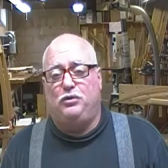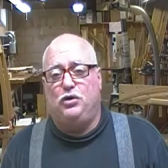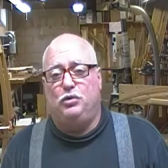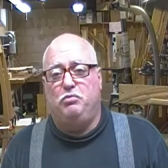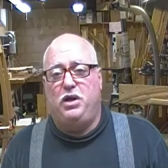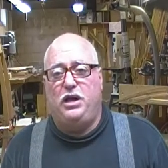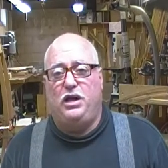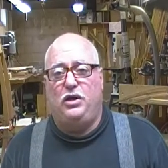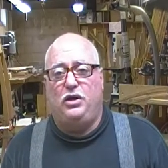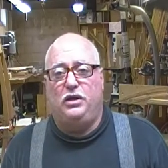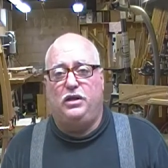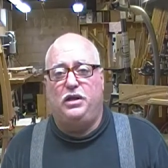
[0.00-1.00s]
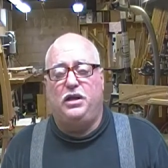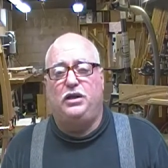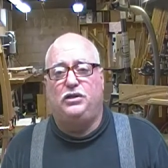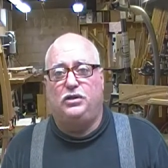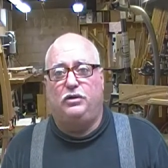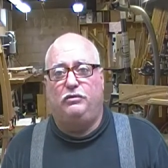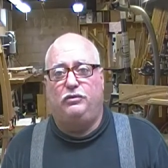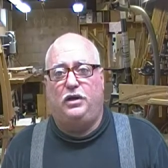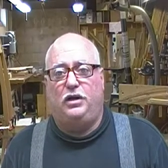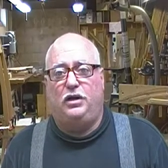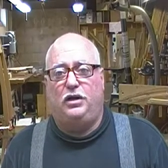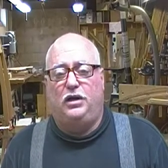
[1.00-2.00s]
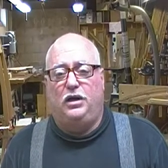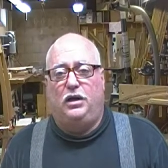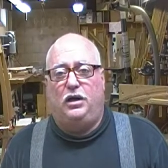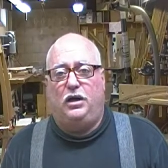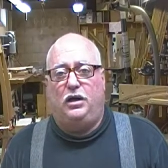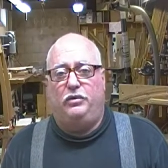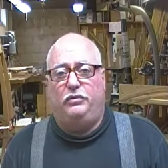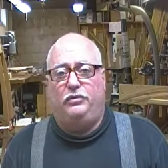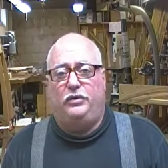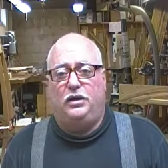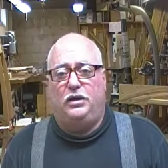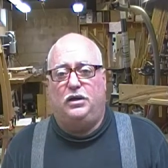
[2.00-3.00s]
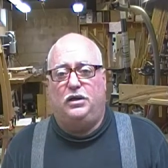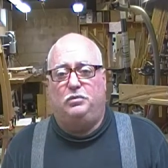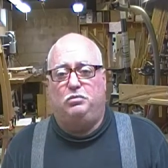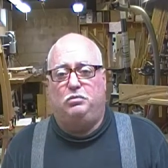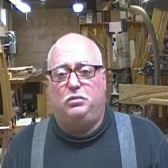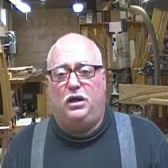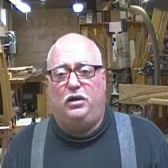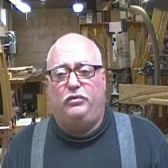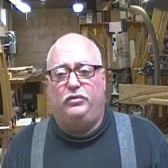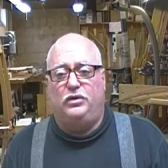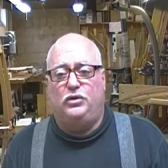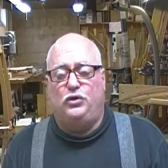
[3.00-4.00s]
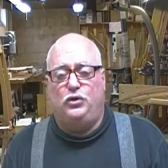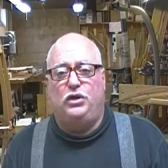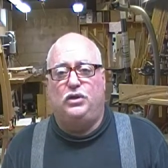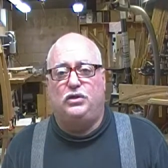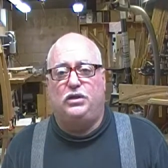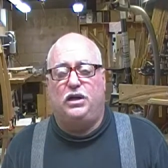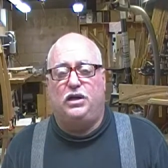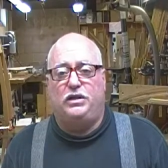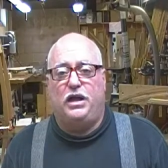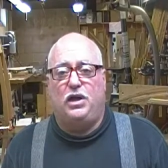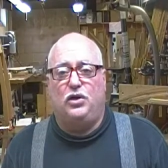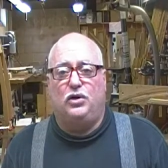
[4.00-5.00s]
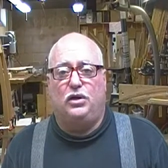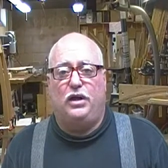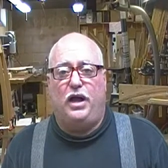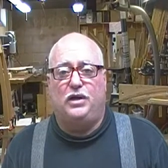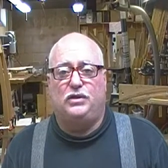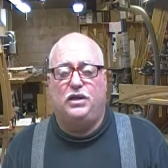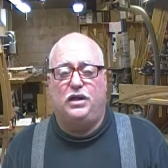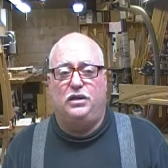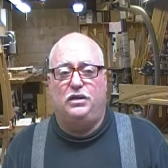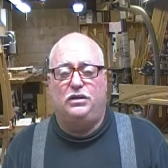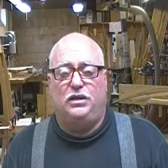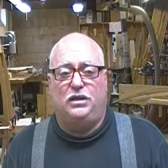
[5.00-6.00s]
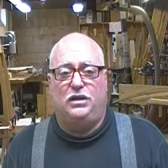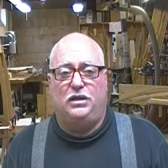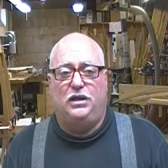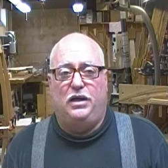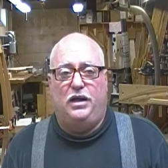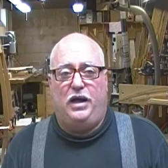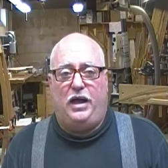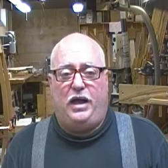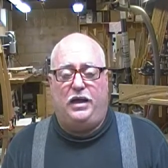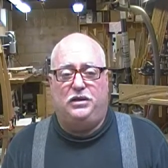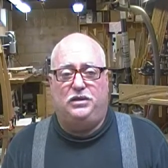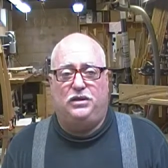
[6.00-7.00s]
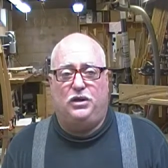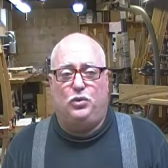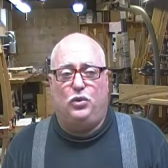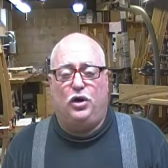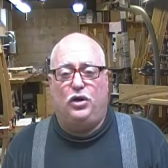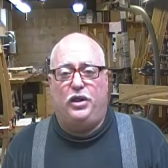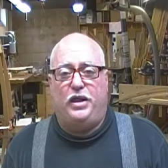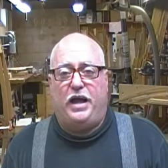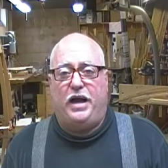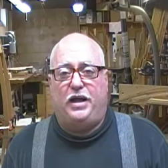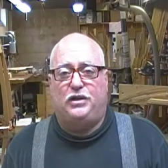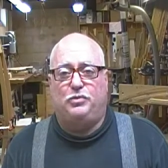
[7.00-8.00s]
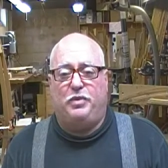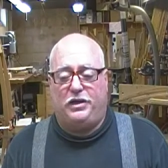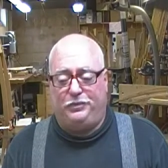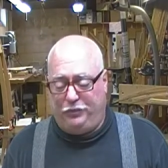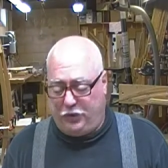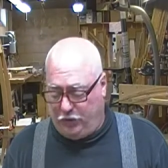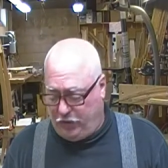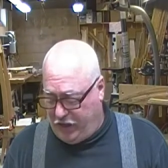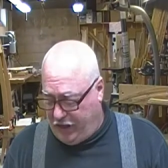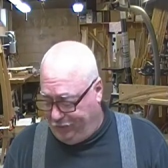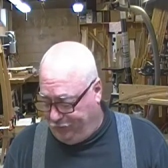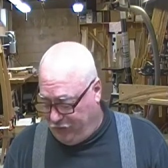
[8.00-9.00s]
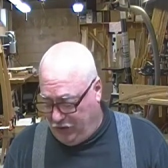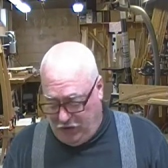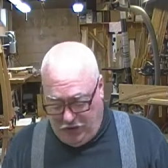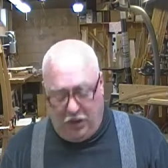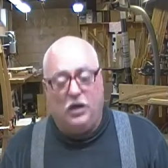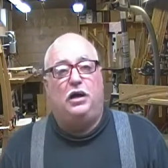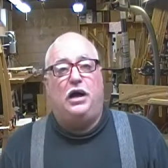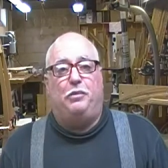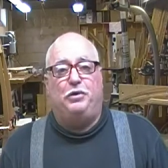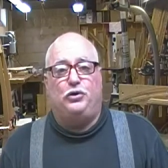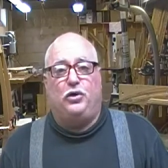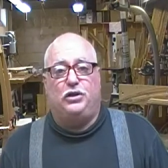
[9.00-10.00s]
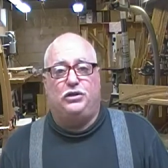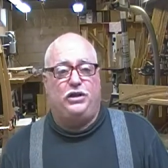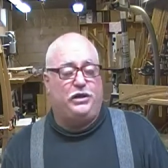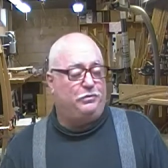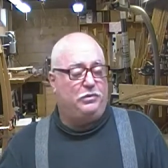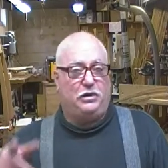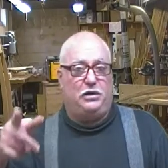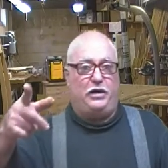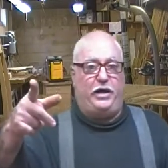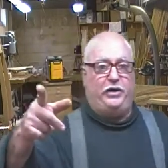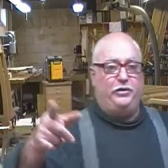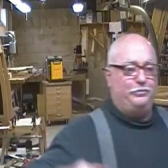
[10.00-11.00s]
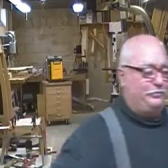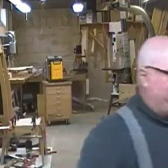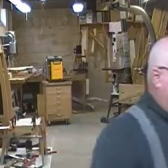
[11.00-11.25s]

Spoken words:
you're meeting the needs of the students that are taking your class, and work on that aspect. Okay, I'll be talking to you later.